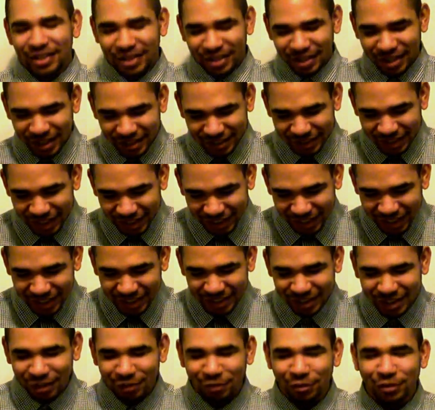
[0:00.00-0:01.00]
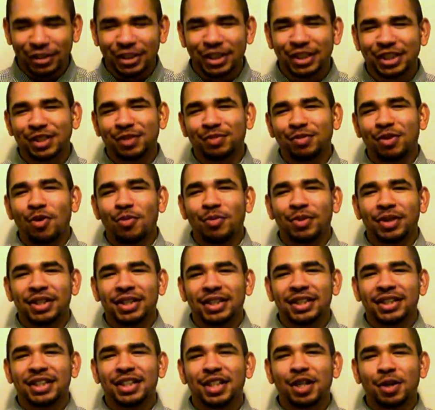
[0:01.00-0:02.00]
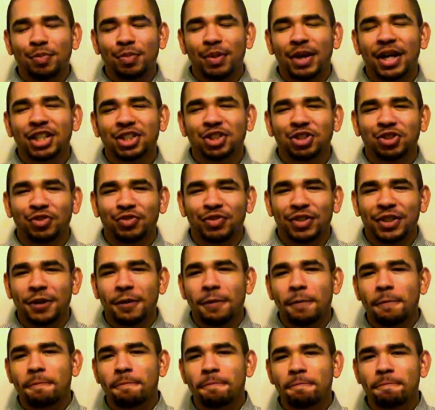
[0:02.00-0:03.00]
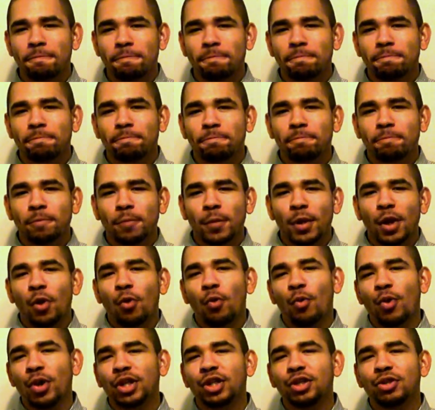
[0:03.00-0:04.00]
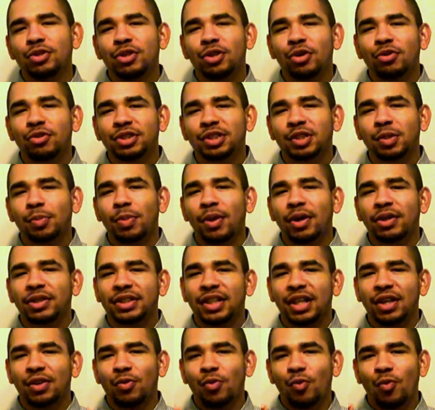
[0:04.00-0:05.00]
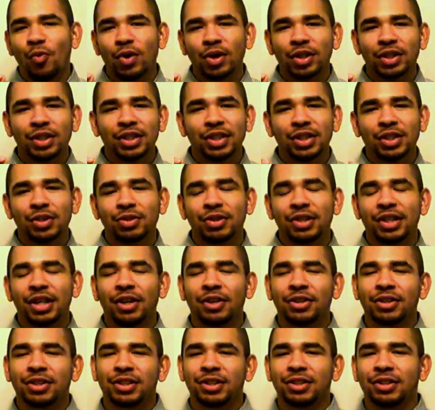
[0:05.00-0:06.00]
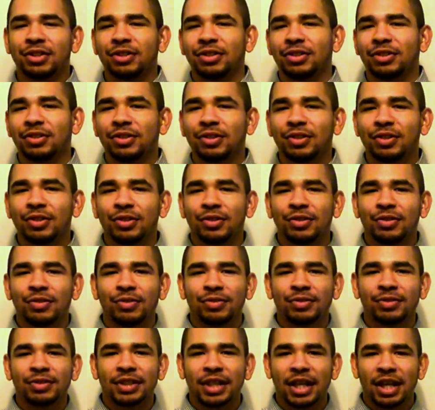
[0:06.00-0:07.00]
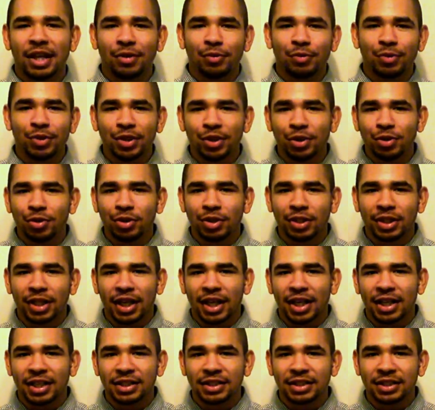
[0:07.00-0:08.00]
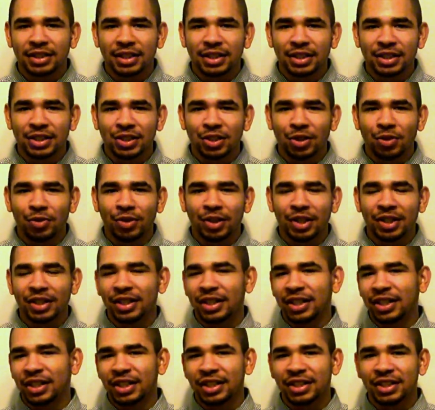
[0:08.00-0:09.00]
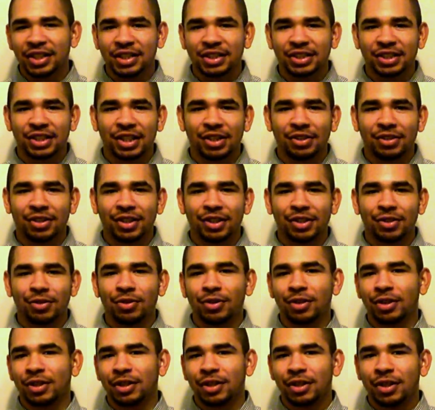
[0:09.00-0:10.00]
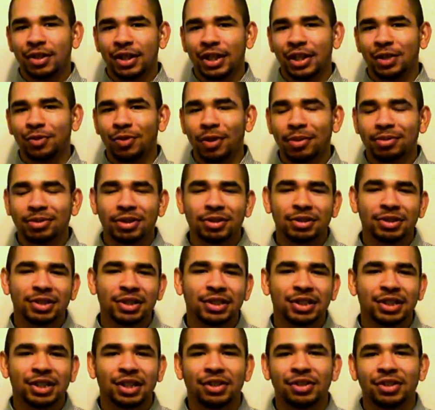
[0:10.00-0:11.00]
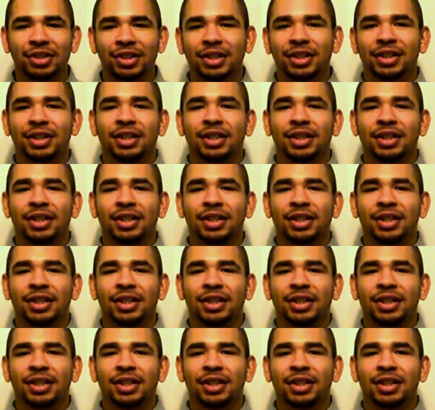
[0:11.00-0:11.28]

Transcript: Let's let that sit for just a moment. The apostrophe. What do you notice about that one little character that we utilize, in the dictionary or in Webster's dictionary?